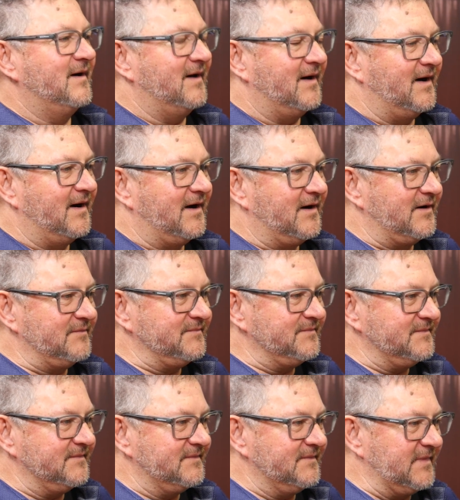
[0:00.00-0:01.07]

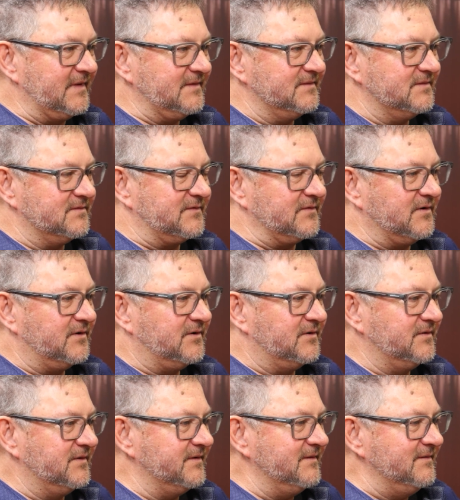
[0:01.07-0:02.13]
so